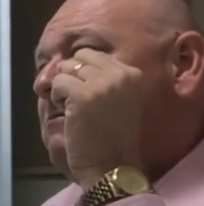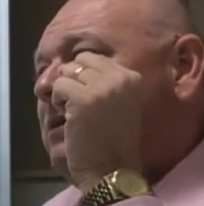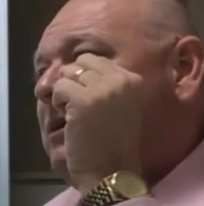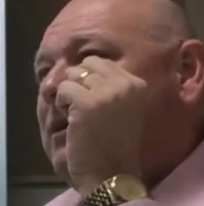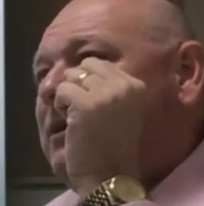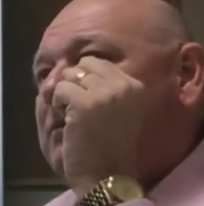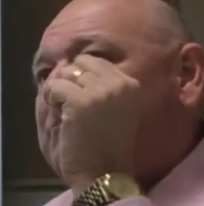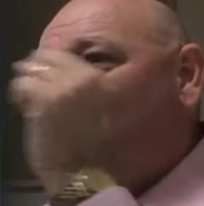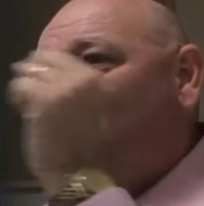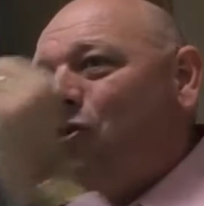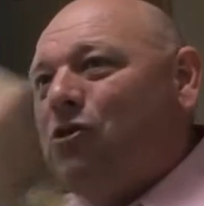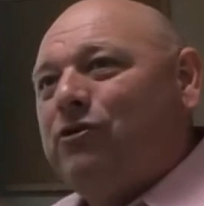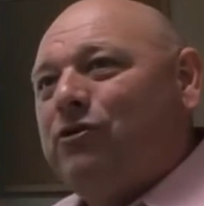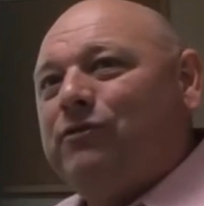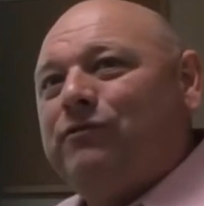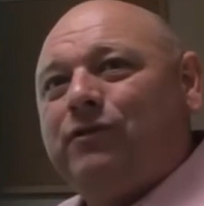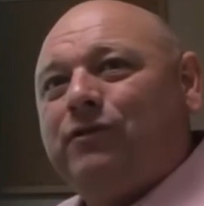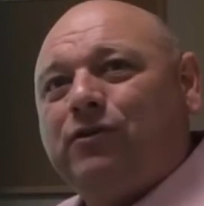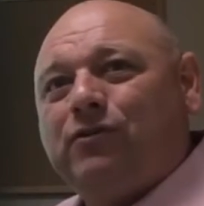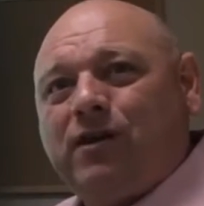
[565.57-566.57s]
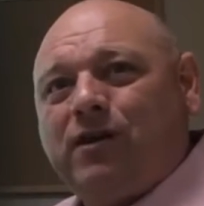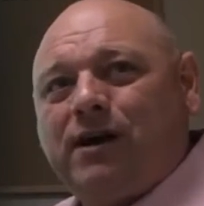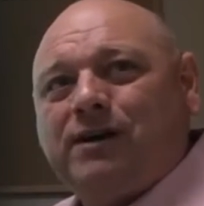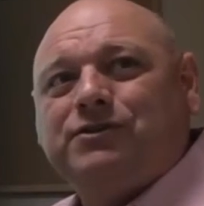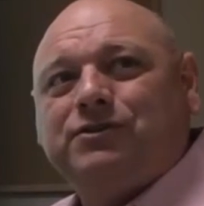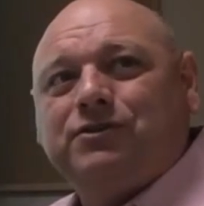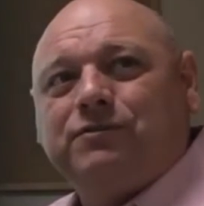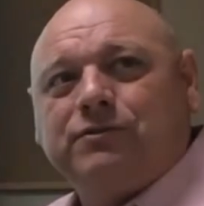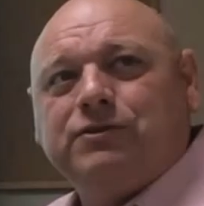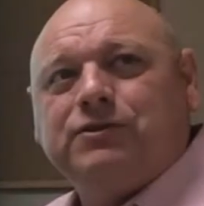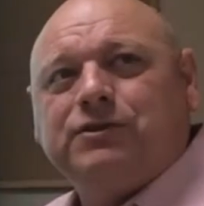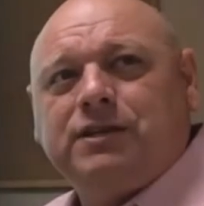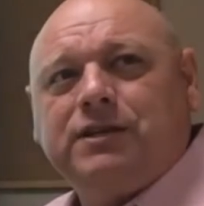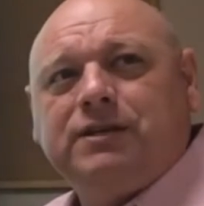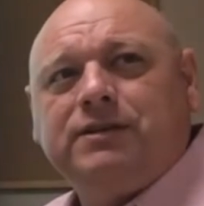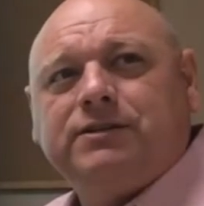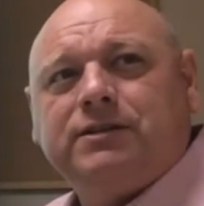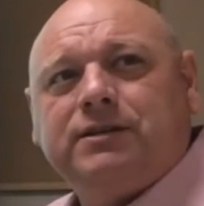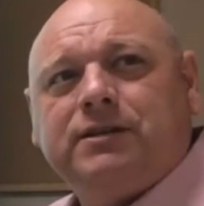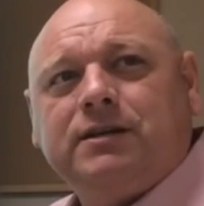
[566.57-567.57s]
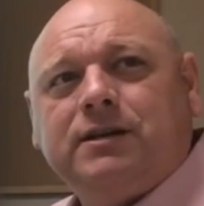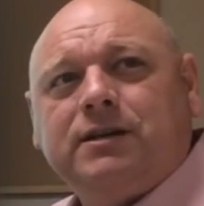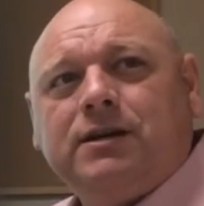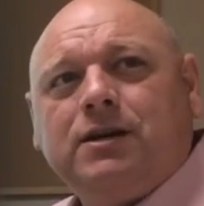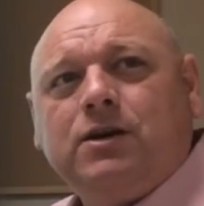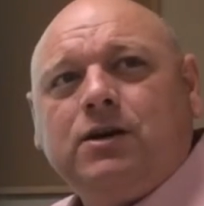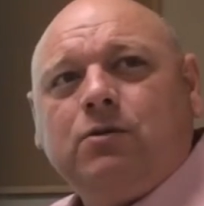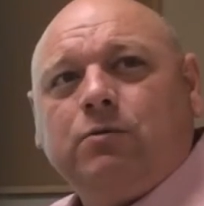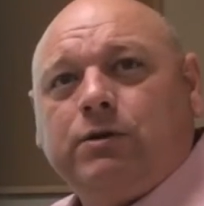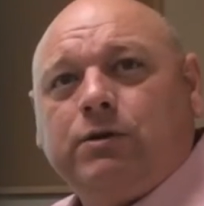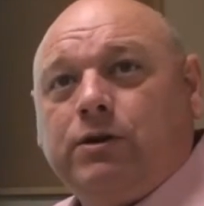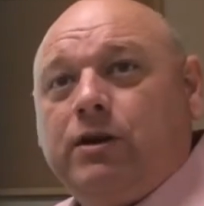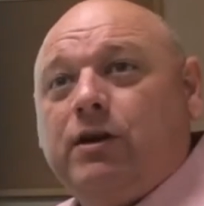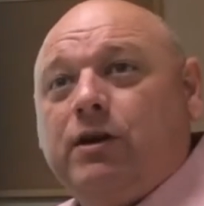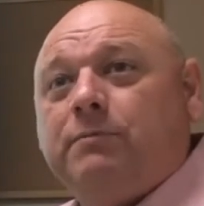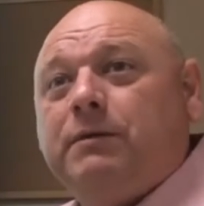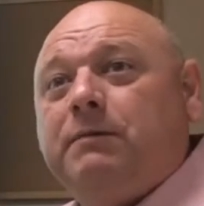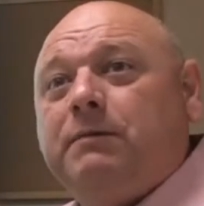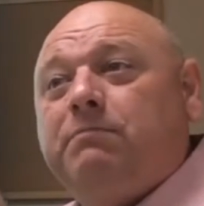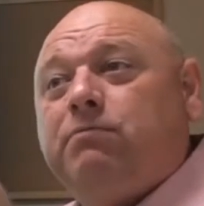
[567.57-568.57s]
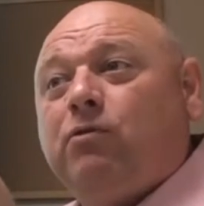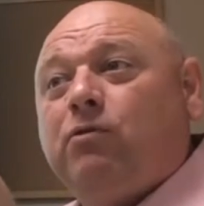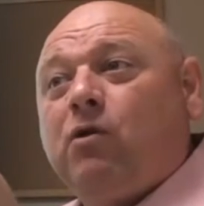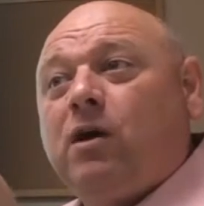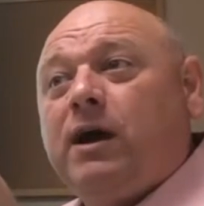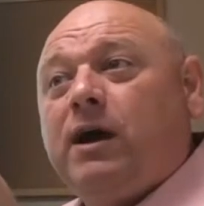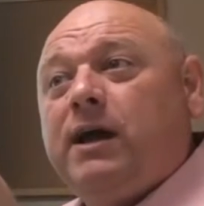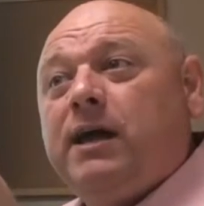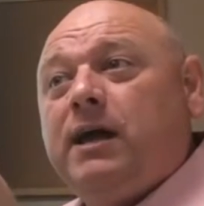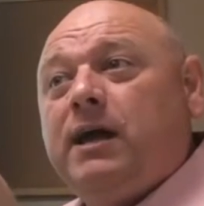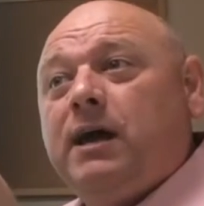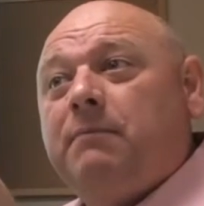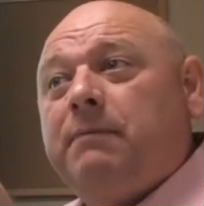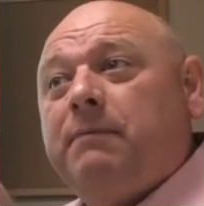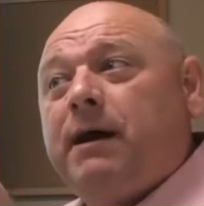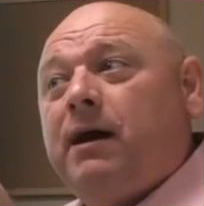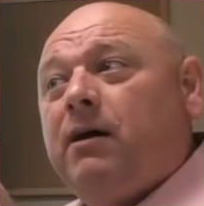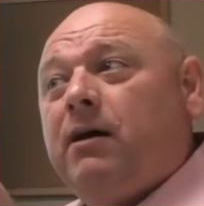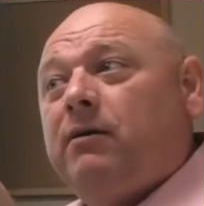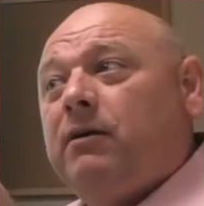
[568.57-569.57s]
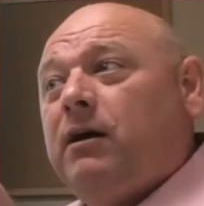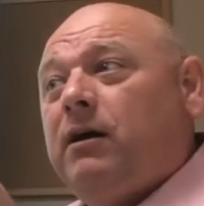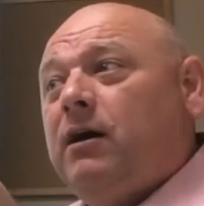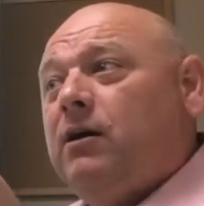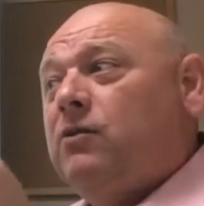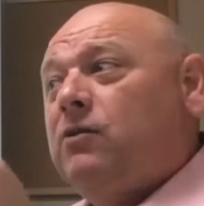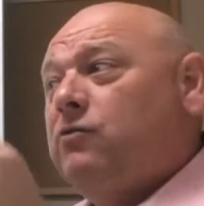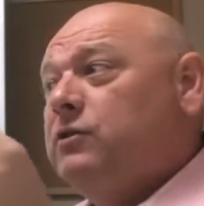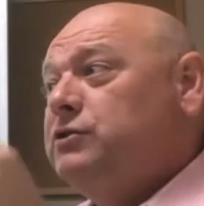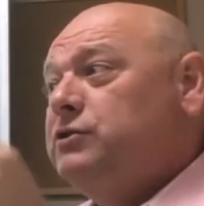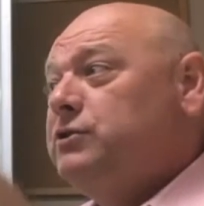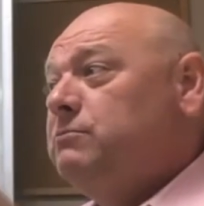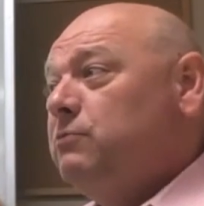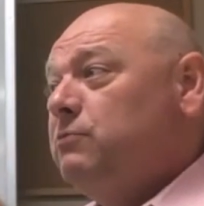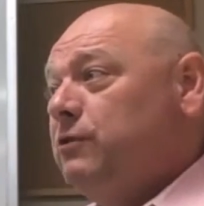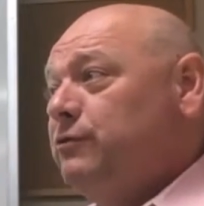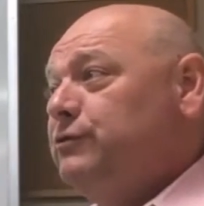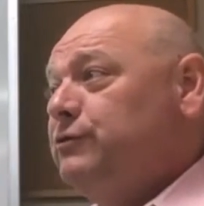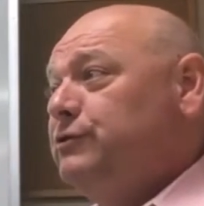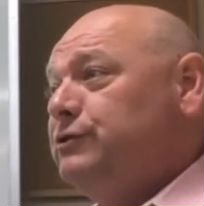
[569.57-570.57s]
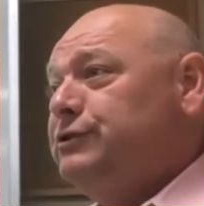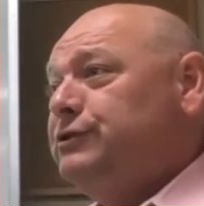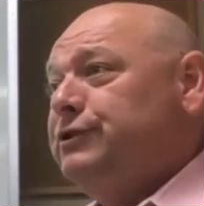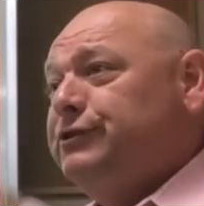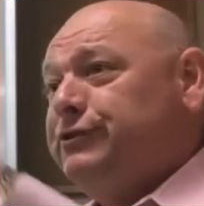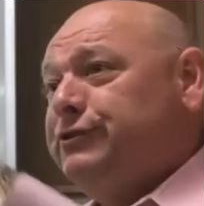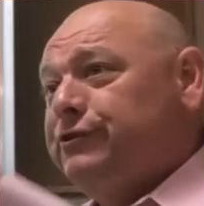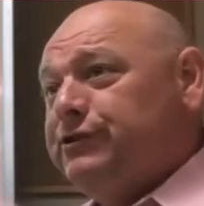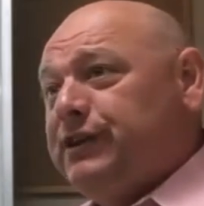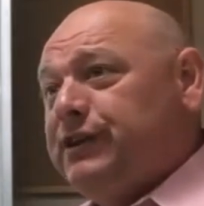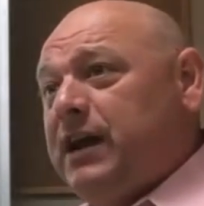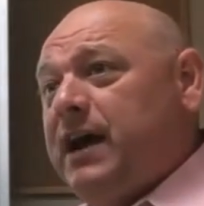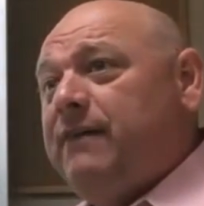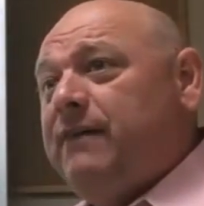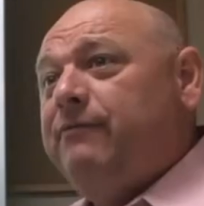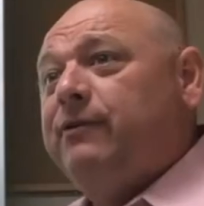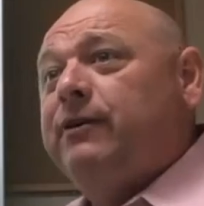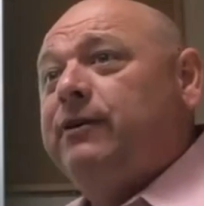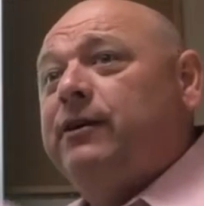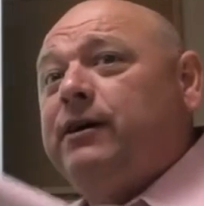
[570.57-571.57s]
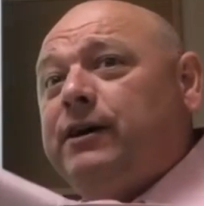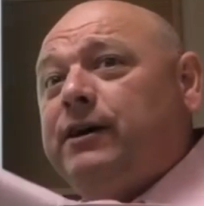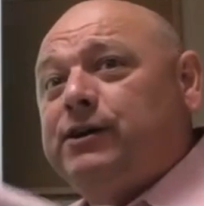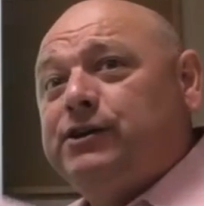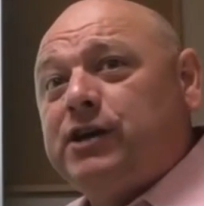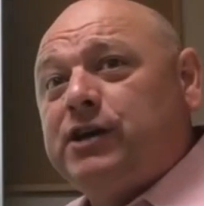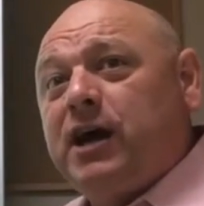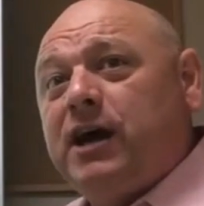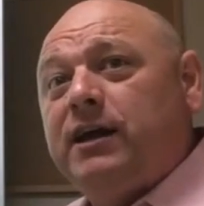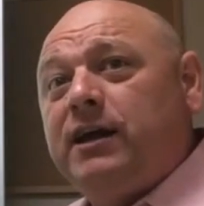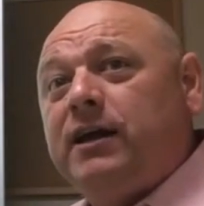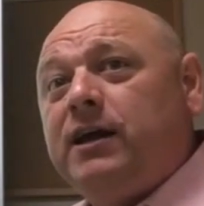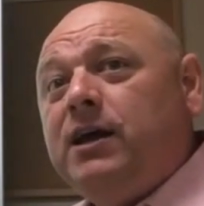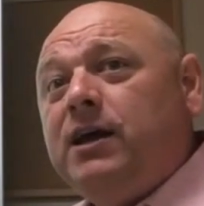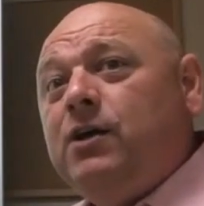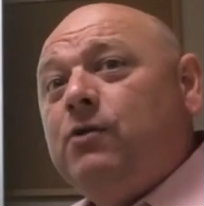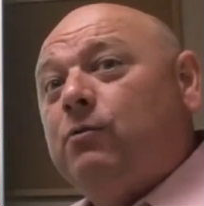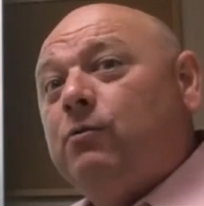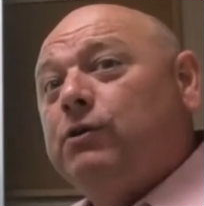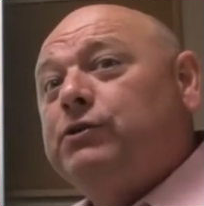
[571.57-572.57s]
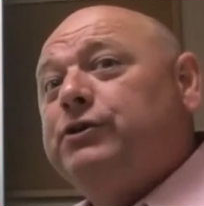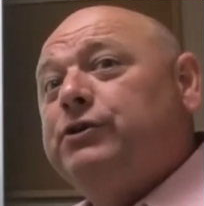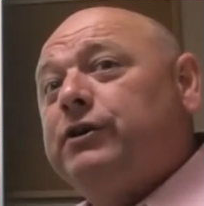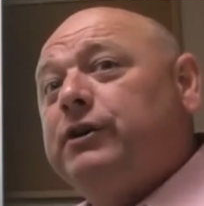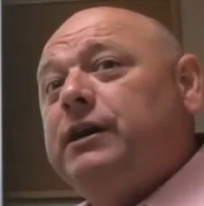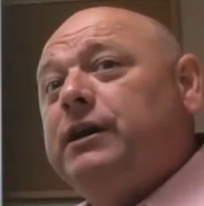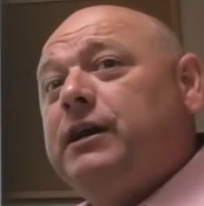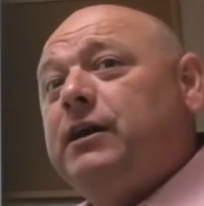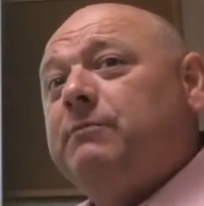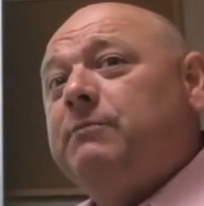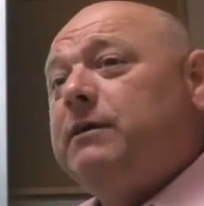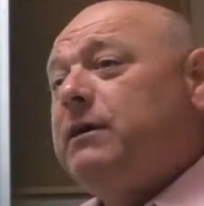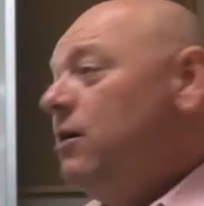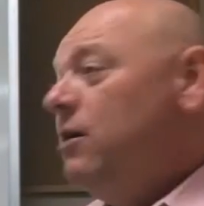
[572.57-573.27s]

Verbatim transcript: being martyred for Christ overseas, when you hear me pray about our Christian brothers and sisters in Africa and China, what you're going to hear